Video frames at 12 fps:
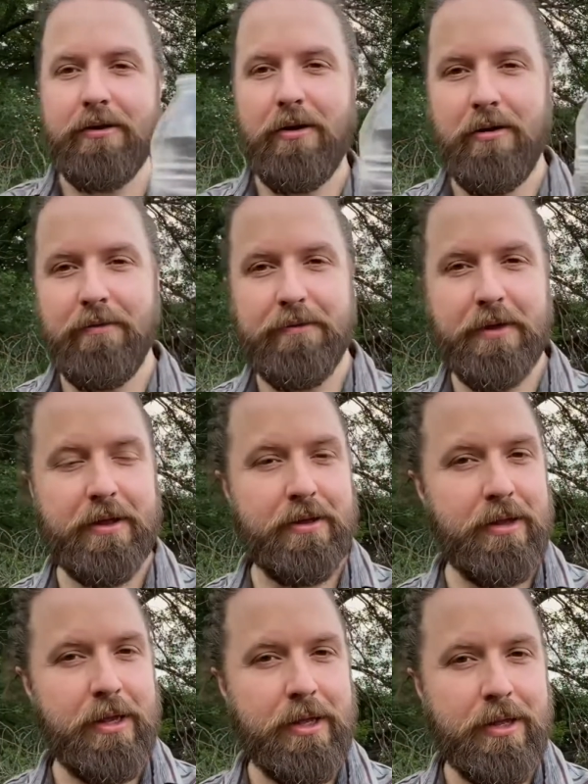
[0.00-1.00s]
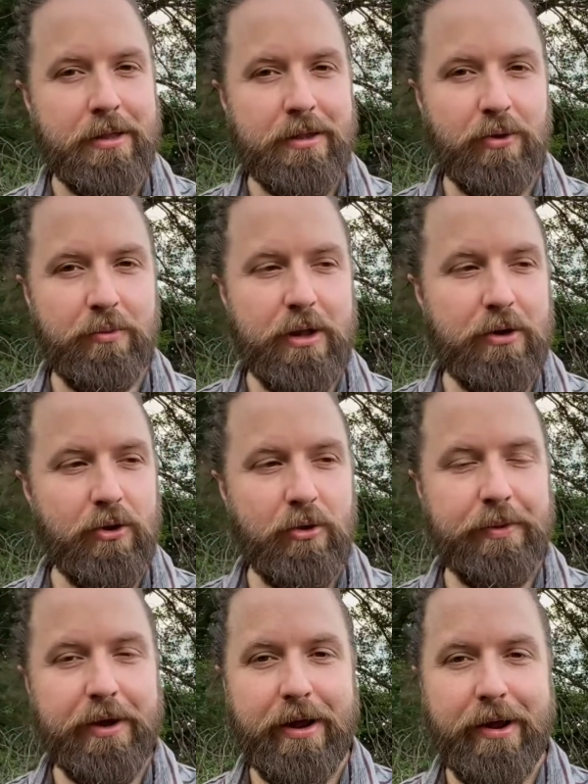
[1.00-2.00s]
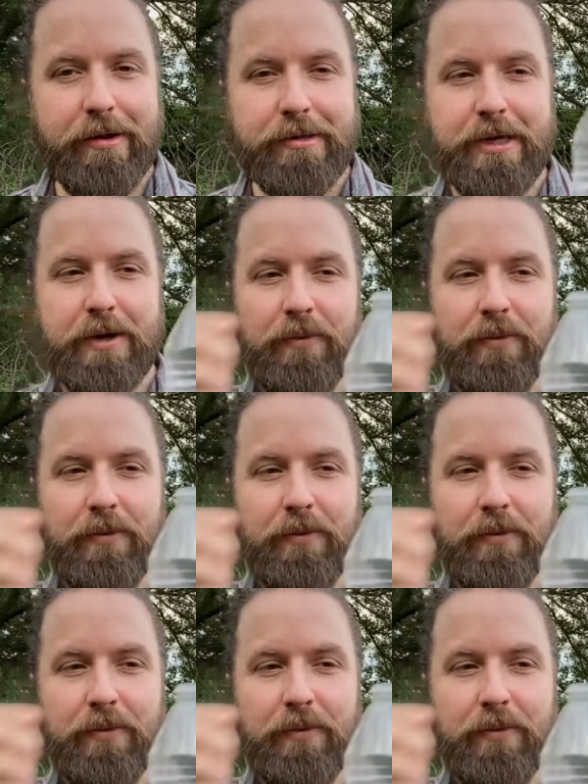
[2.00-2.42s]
off and let them get a little bit of air that